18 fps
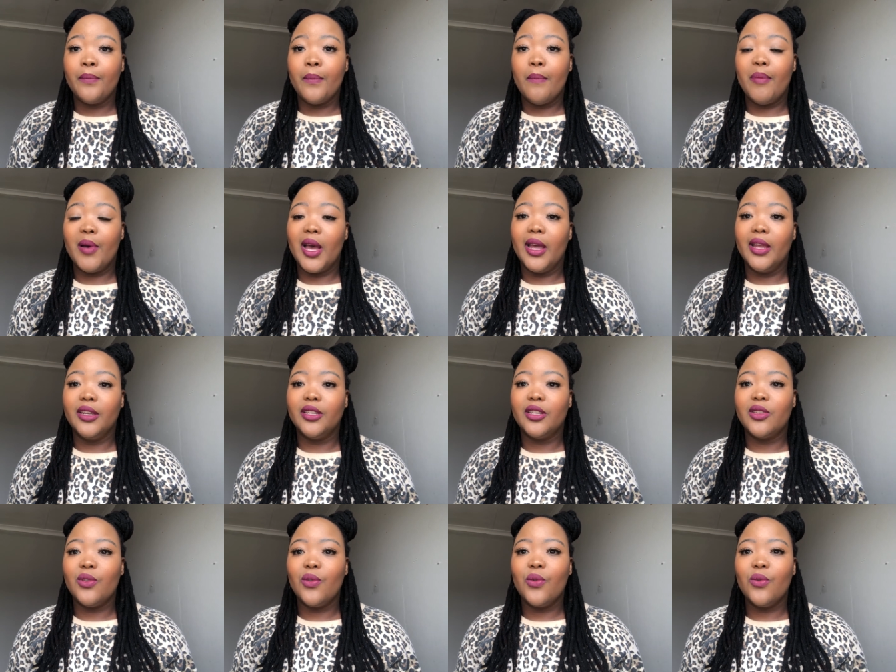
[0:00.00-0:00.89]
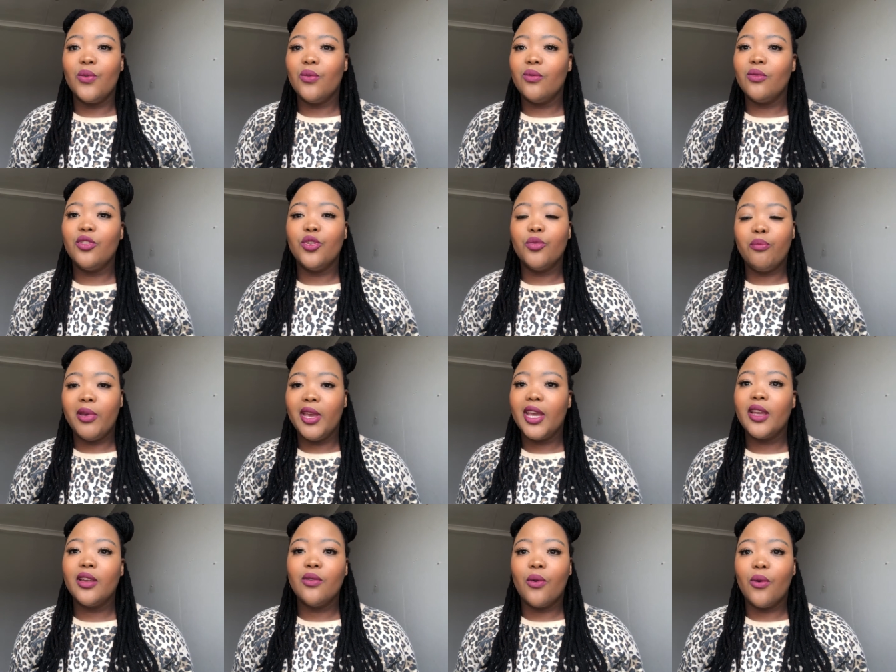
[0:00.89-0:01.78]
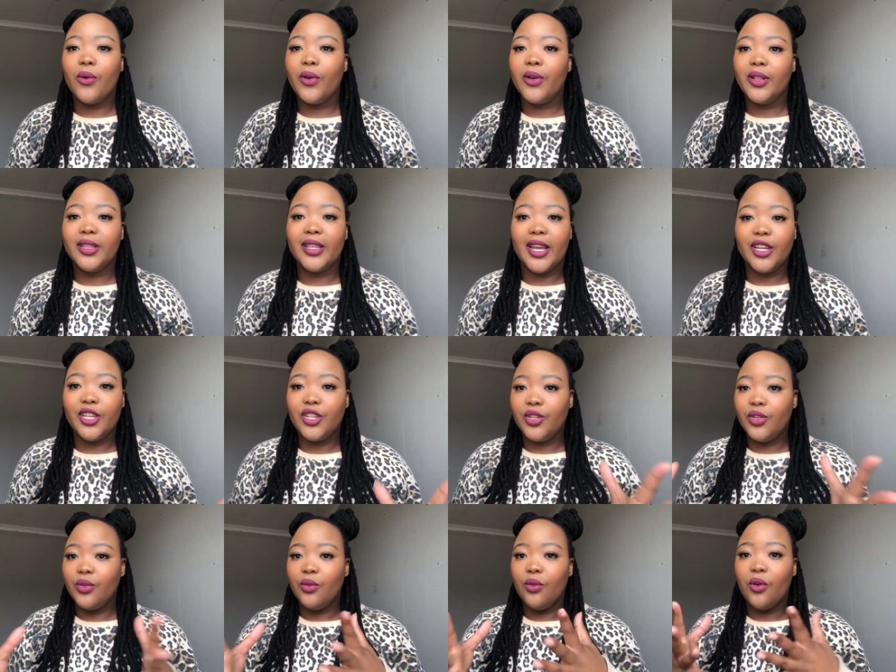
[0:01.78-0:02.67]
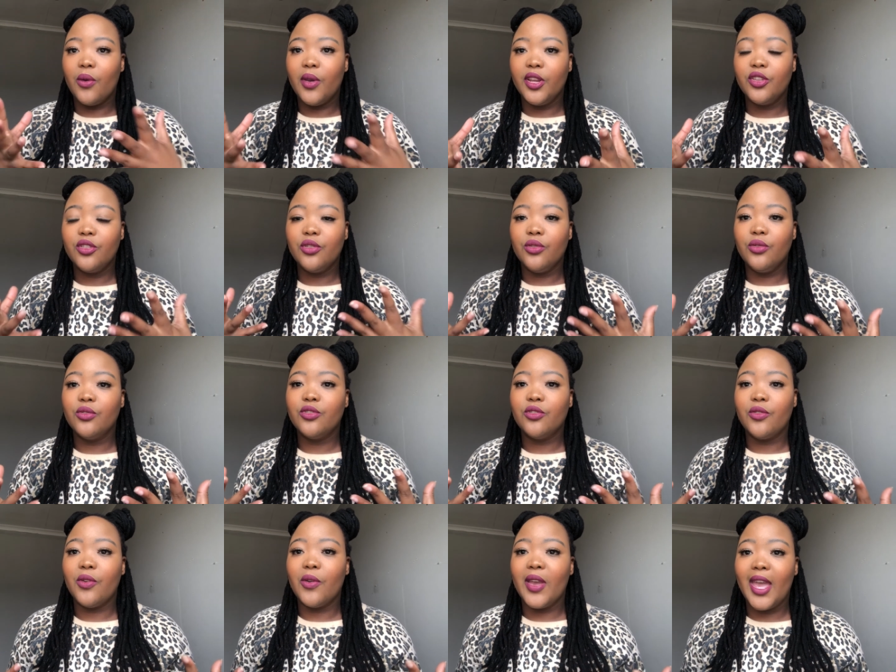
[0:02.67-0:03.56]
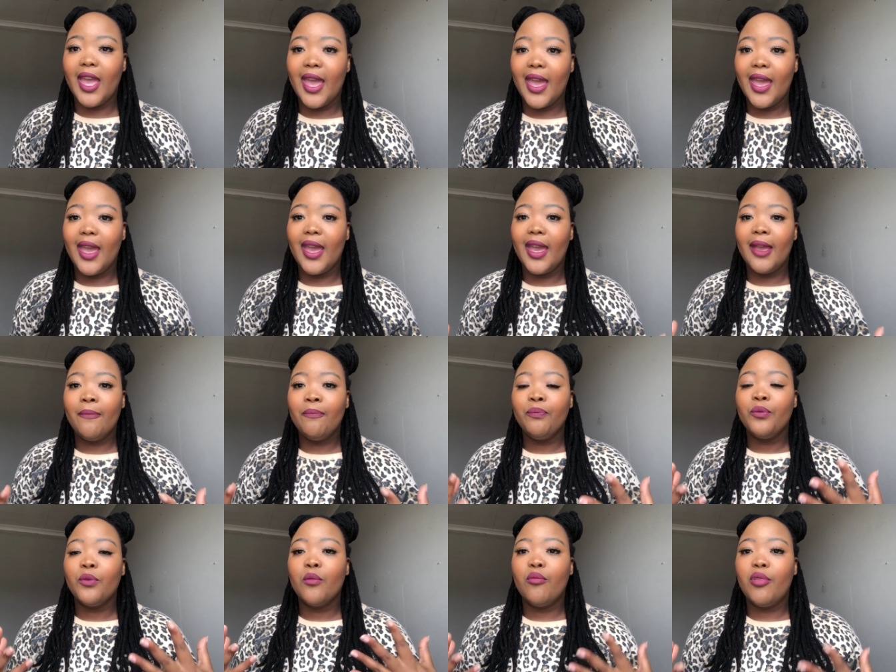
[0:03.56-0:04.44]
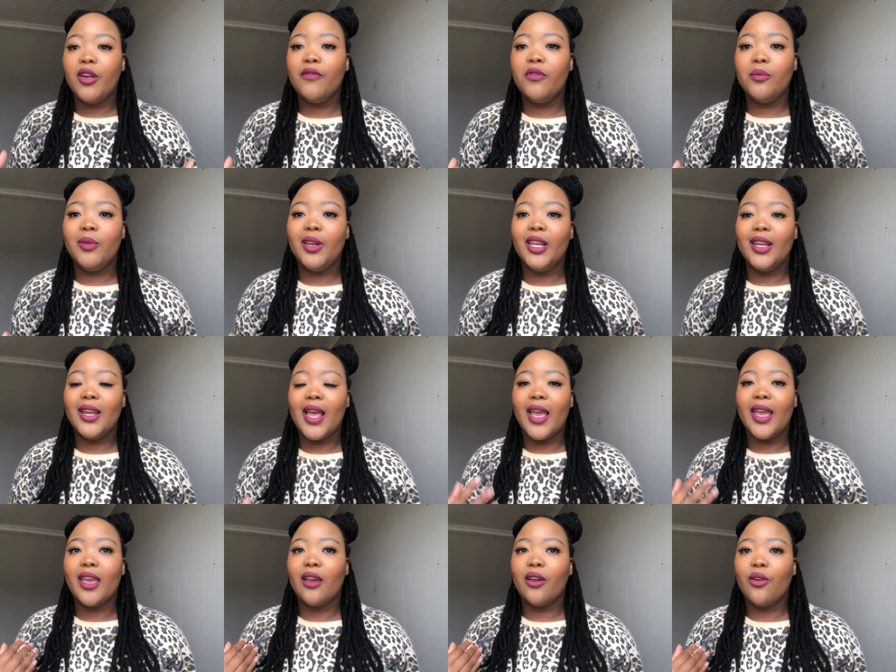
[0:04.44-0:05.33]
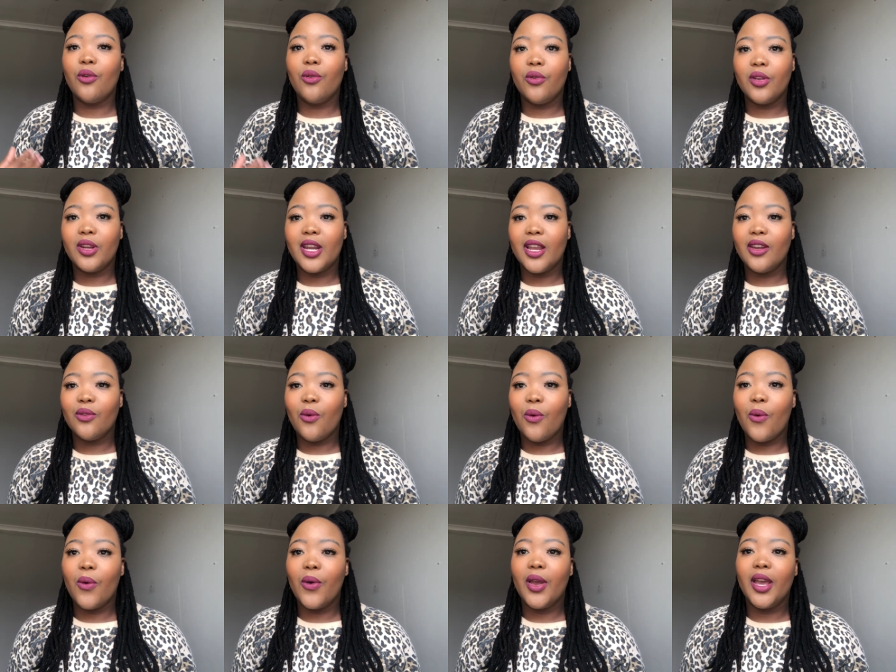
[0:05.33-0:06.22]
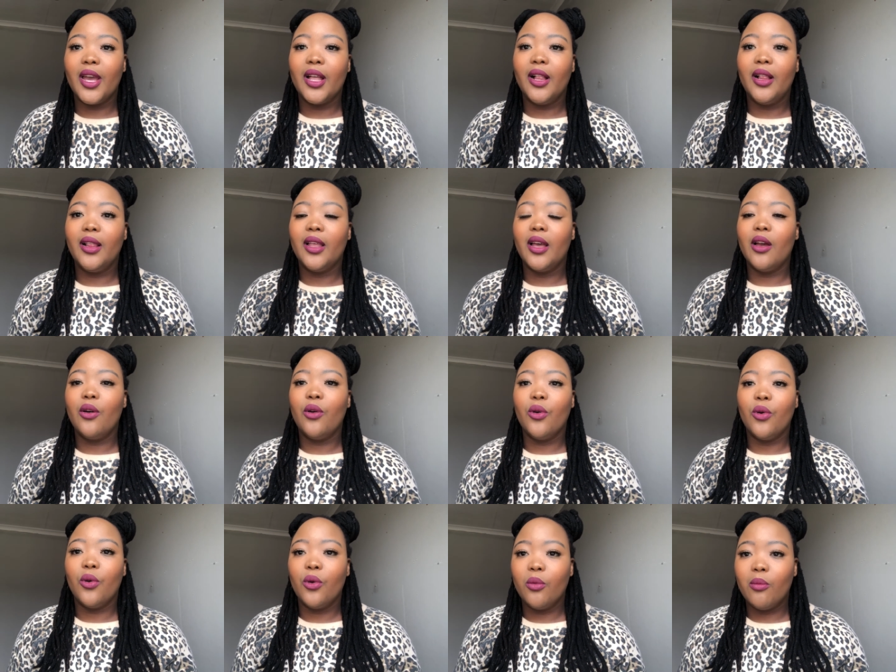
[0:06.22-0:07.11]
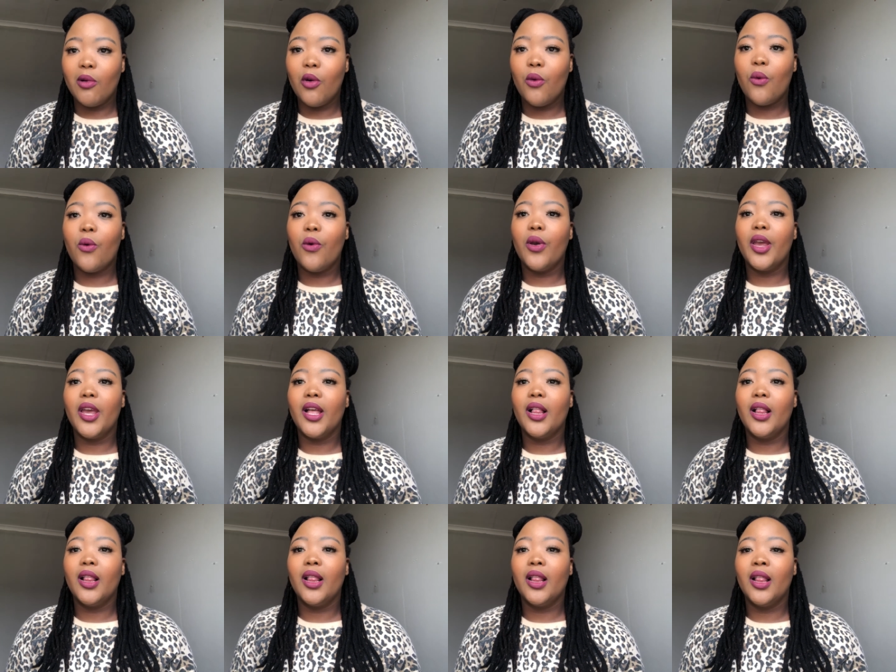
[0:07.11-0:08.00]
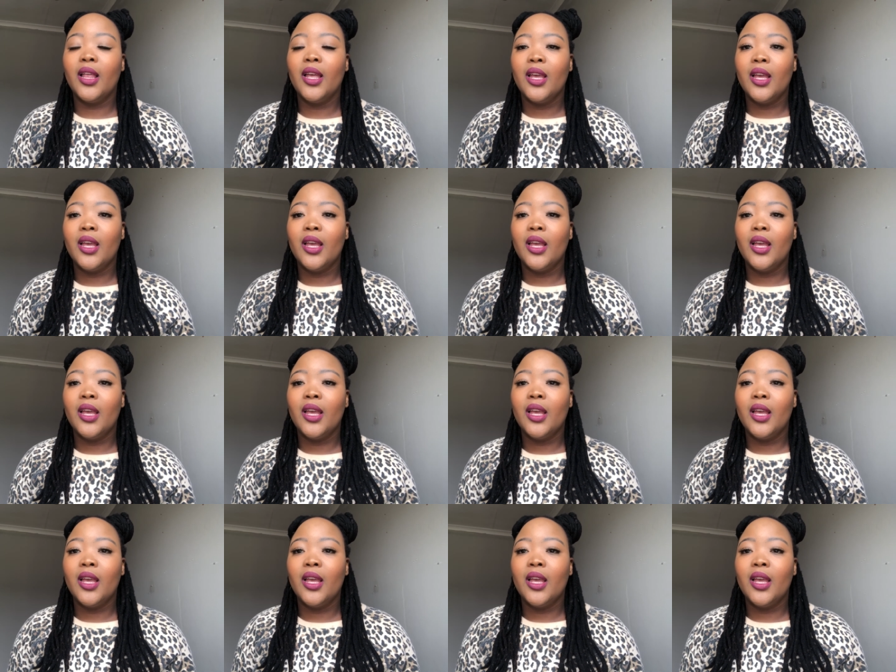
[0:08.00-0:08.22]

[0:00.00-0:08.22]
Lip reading: But you pick an oil that you're going to use on your hair, preferably like a coconut oil, a jojoba oil,